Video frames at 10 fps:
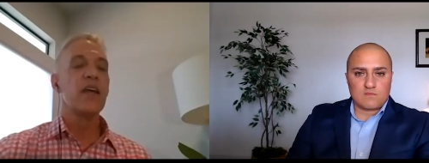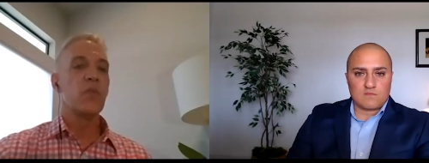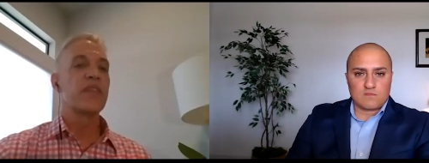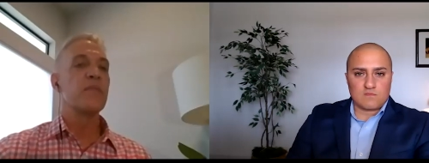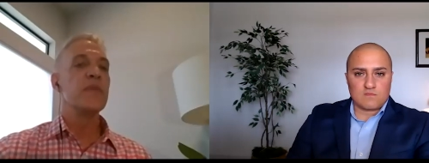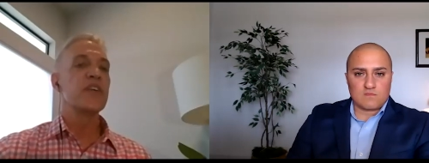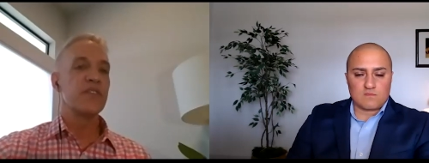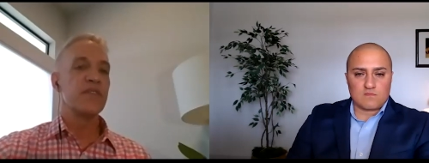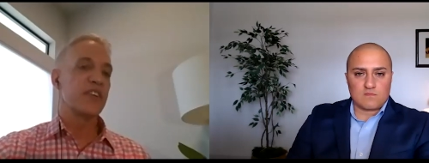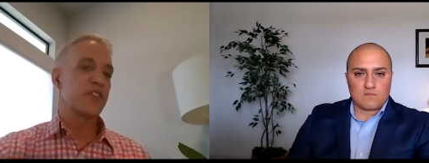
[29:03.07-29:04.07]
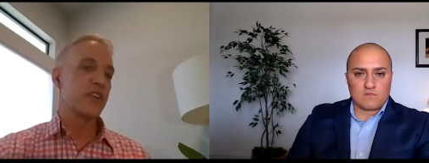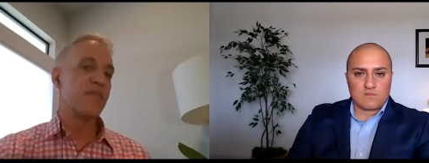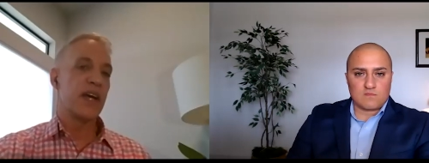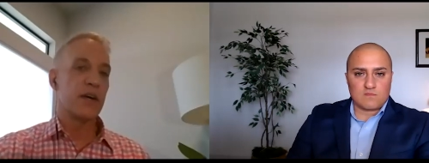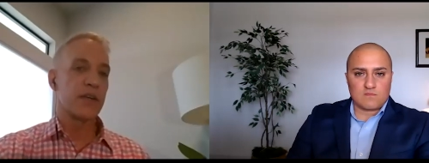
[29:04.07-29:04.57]
Speaker 1: with mission, vision, and
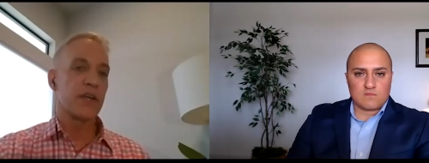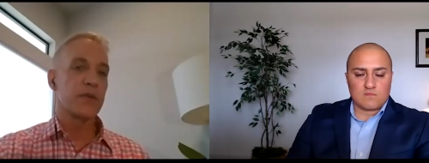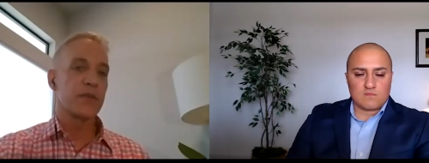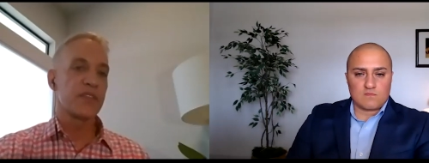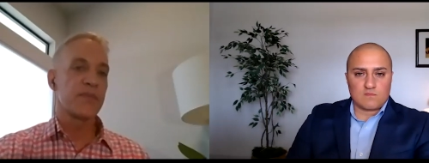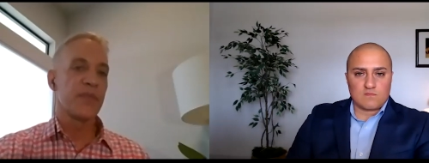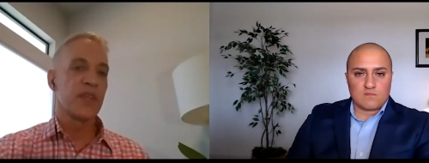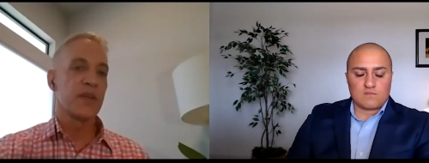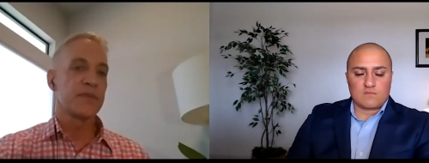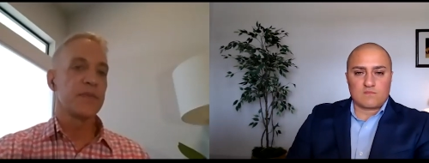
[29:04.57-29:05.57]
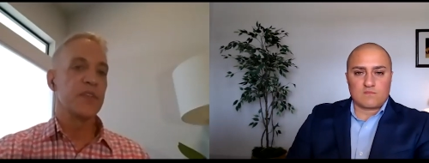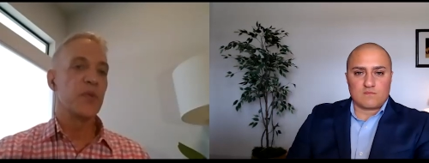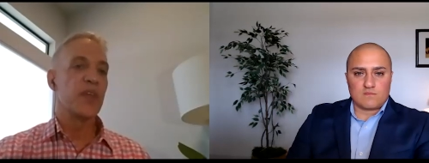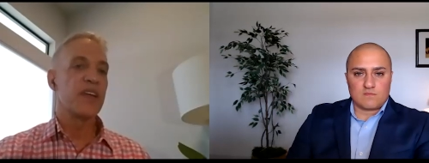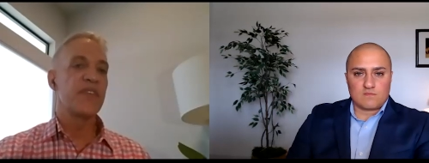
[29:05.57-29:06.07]
values? Do
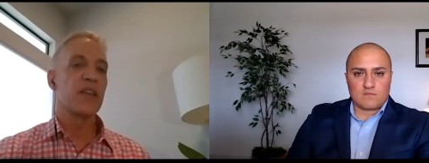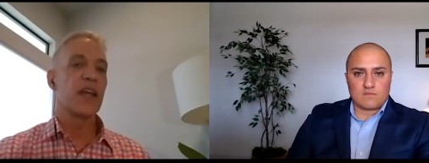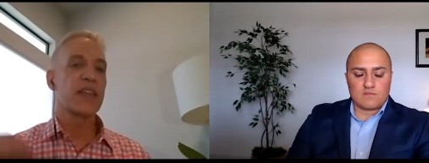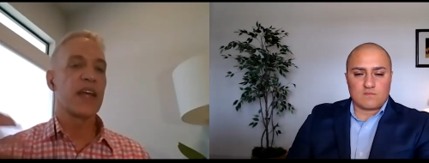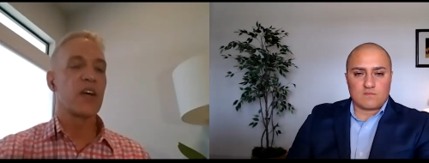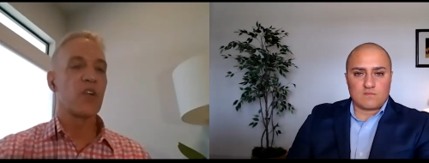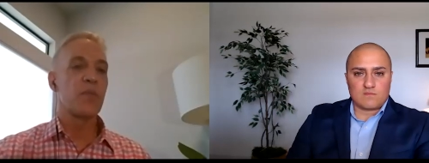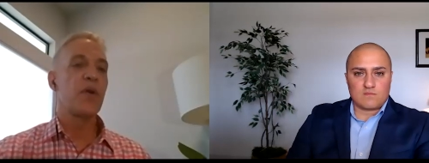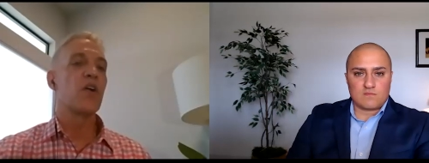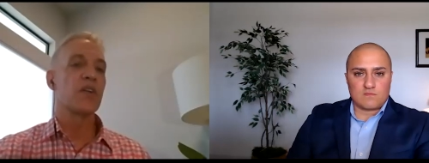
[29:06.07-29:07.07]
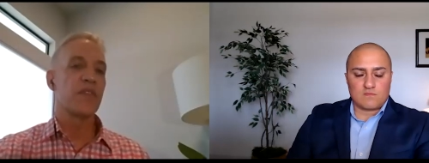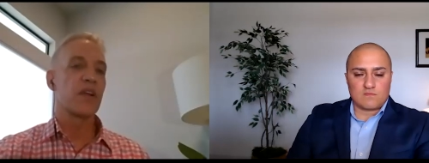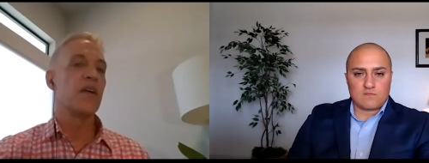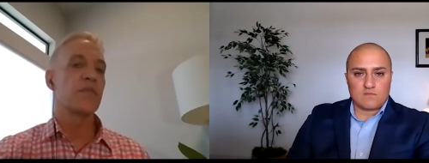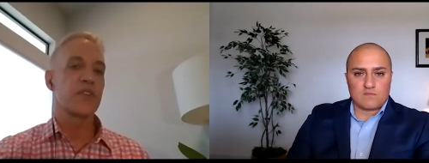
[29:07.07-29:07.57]
they feel like they are a part of the
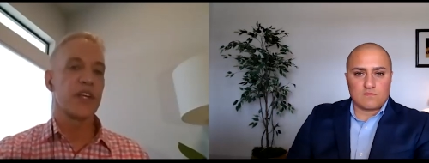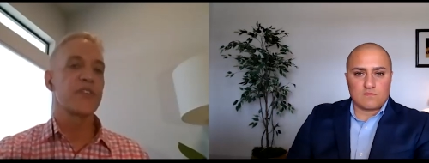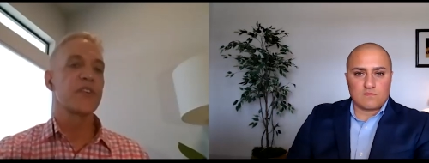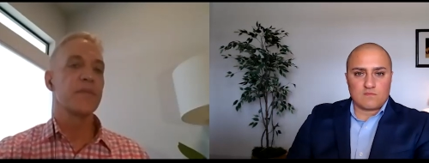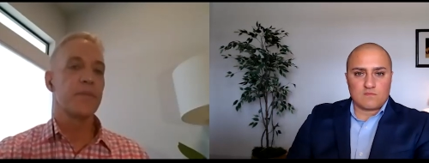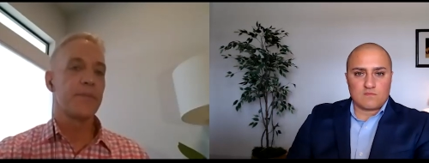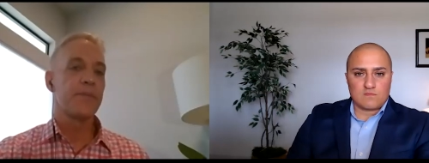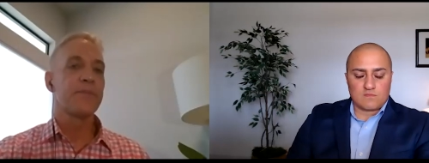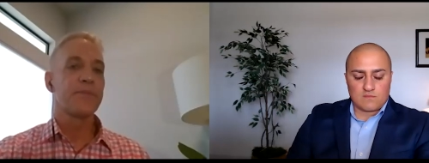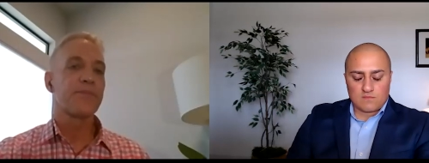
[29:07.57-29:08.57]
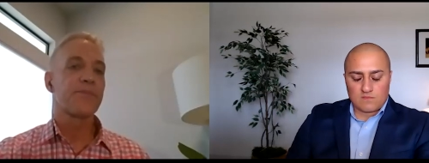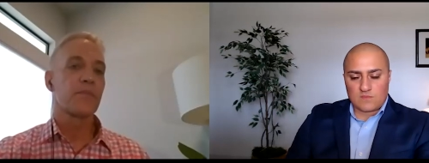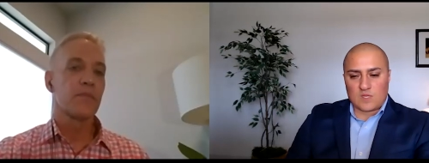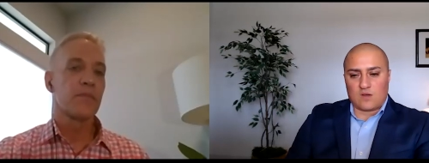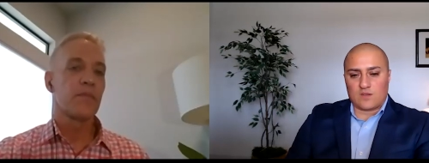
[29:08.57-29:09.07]
conversation?
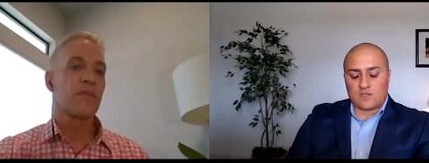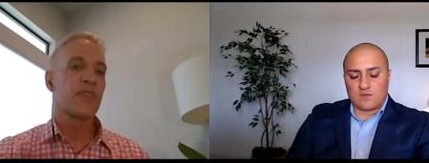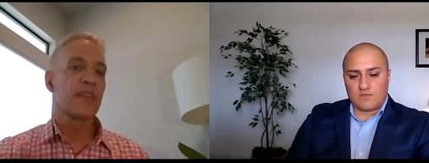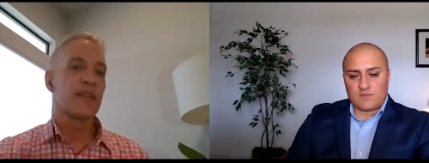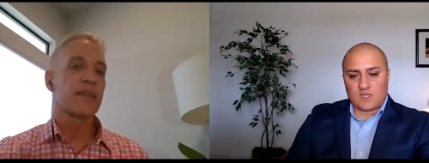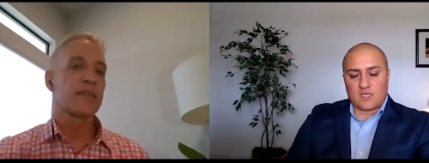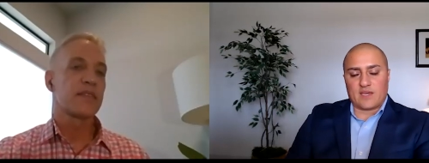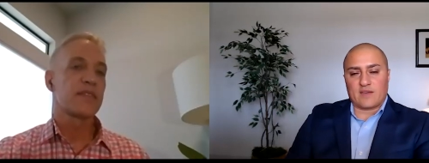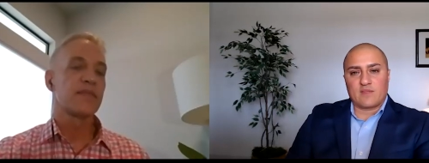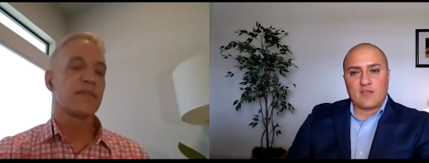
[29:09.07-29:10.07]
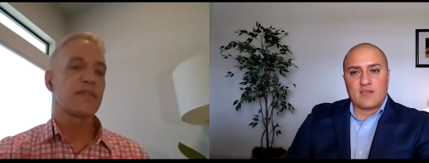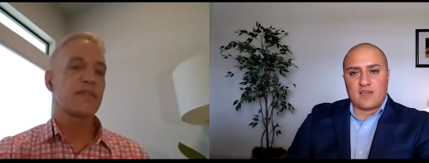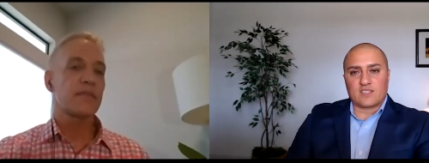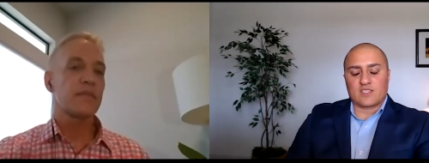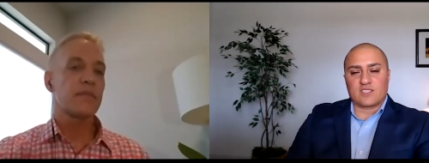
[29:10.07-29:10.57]
Speaker 2: Awesome. Yeah.
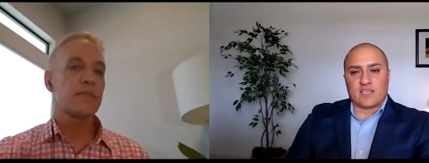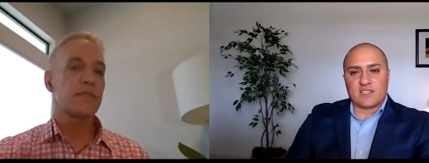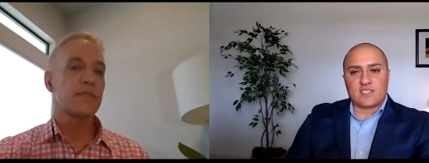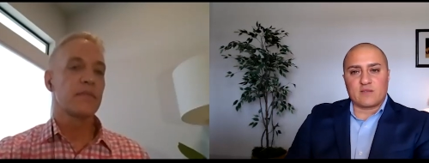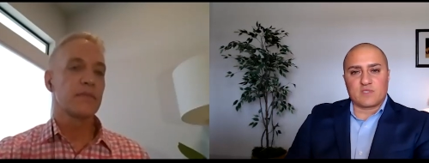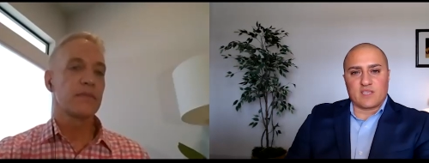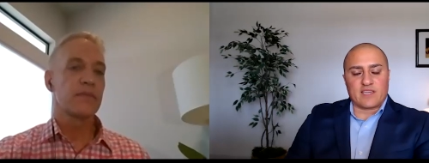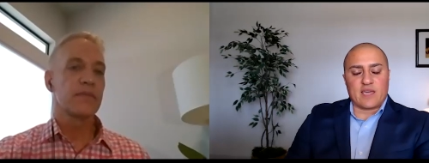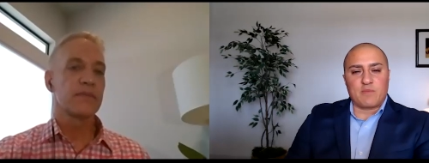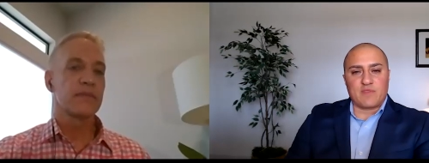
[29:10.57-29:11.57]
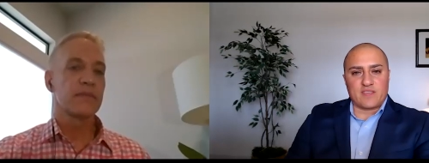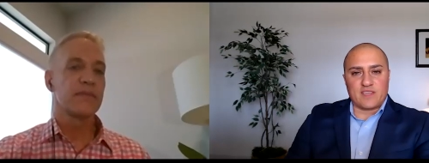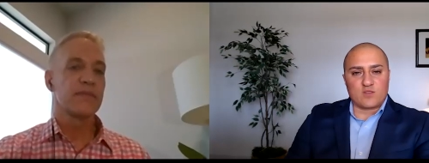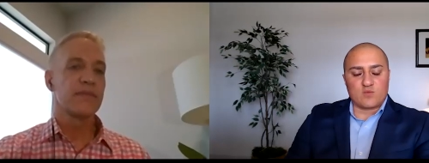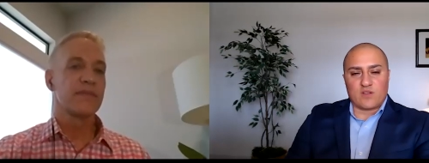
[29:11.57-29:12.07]
I was going to say, it seems like
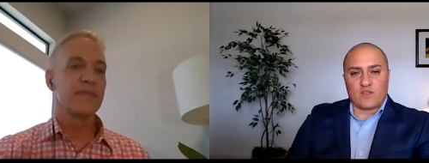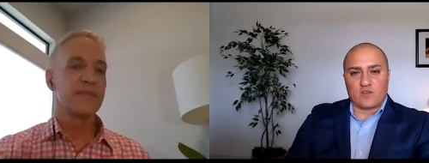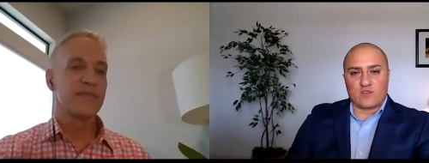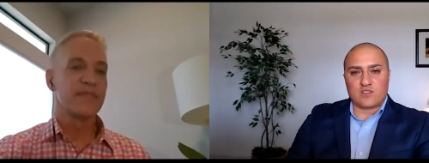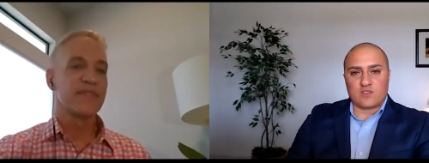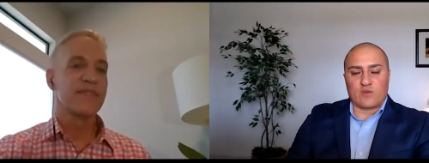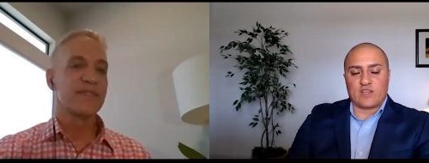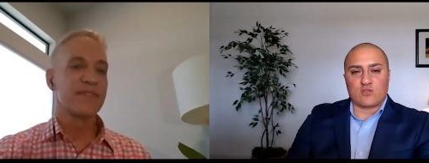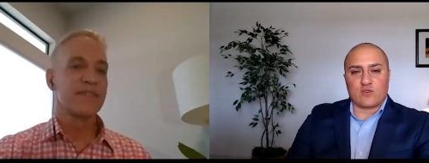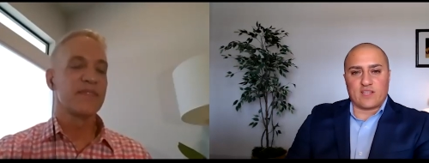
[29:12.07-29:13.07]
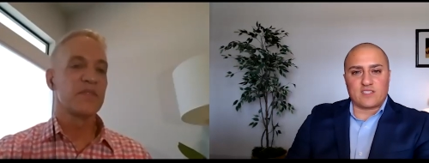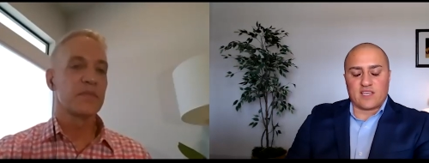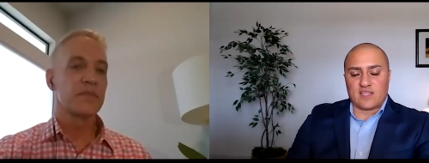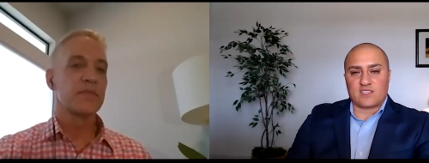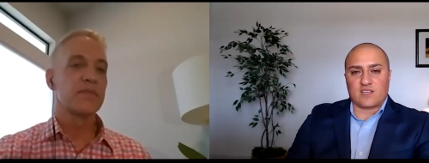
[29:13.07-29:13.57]
empathy is one of those great traits
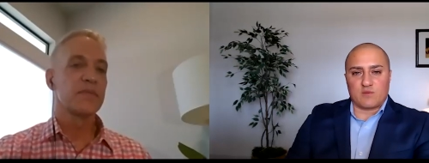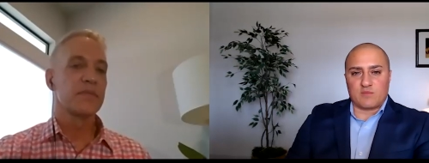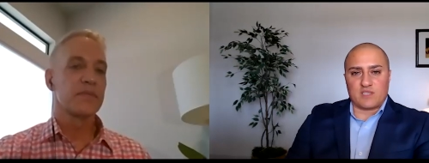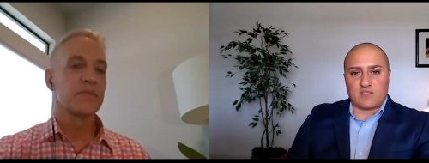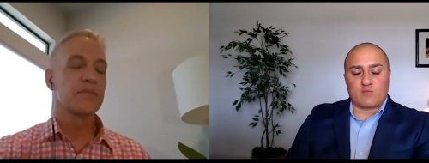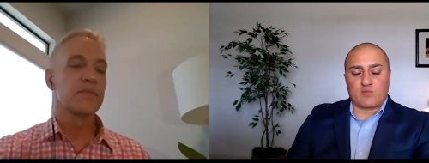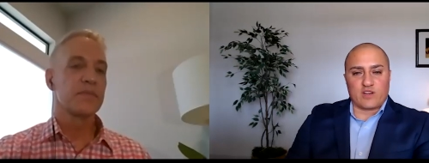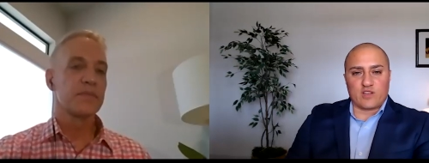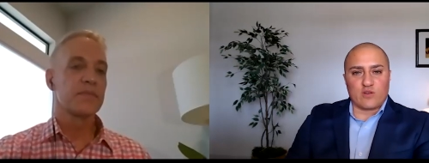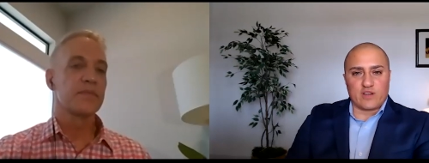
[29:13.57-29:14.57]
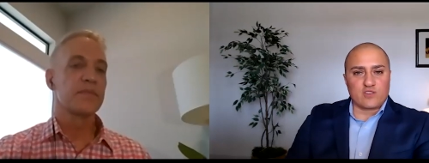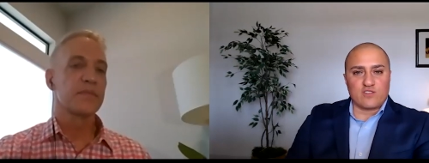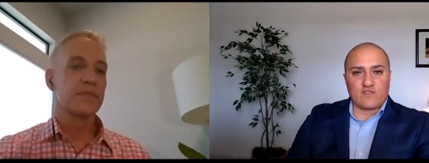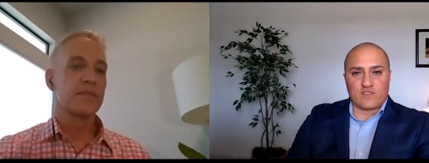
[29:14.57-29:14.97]
that's going to be pretty critical